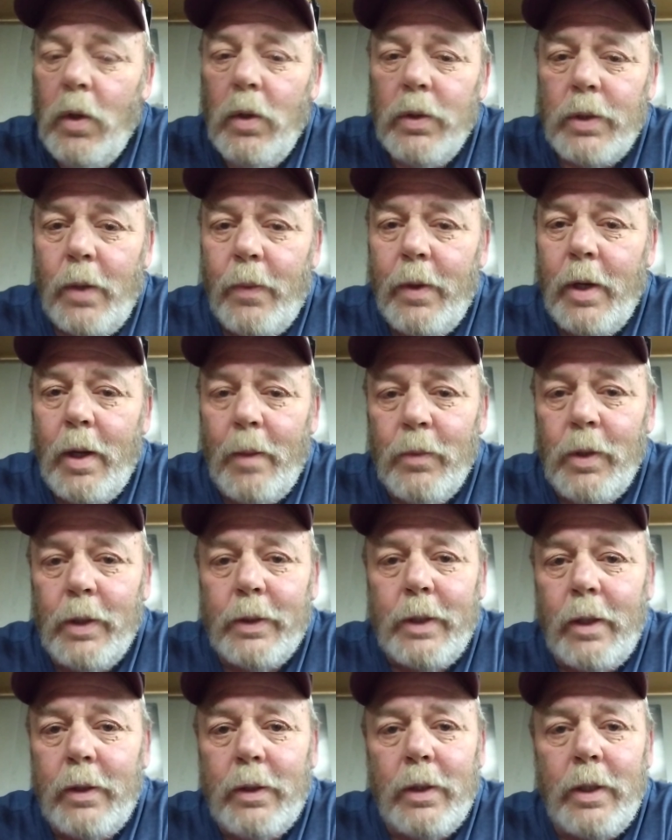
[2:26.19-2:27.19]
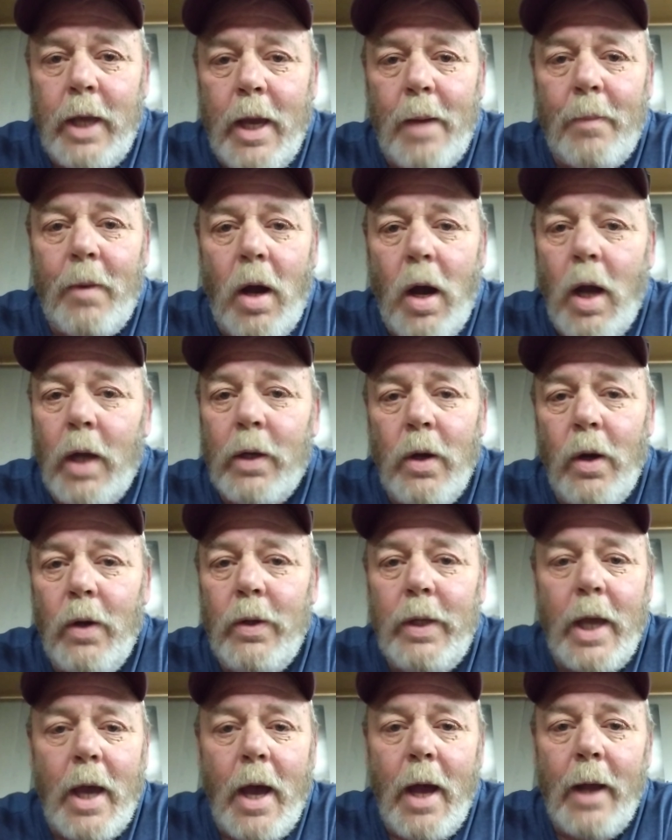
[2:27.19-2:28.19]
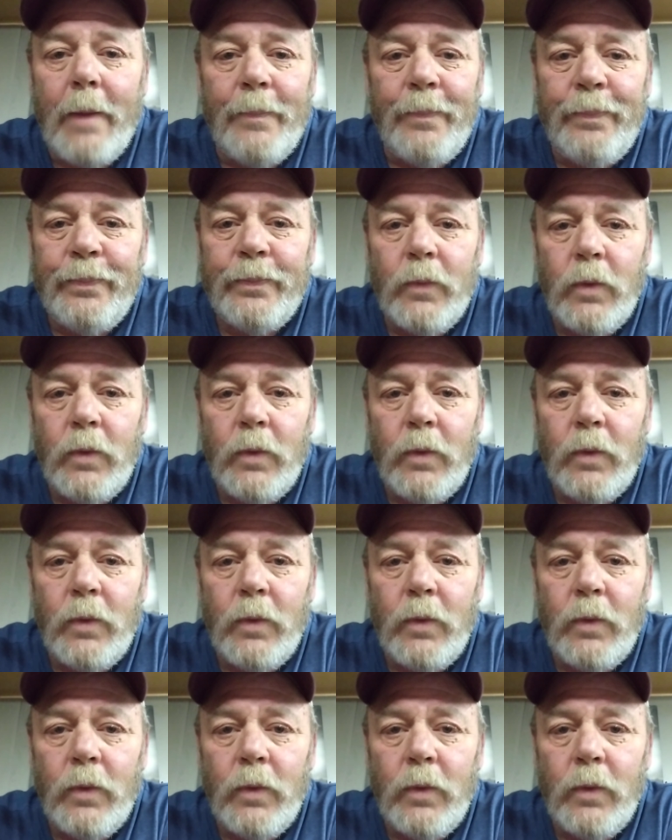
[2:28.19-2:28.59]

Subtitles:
So I went up and looked at the Yamaha Kodiak.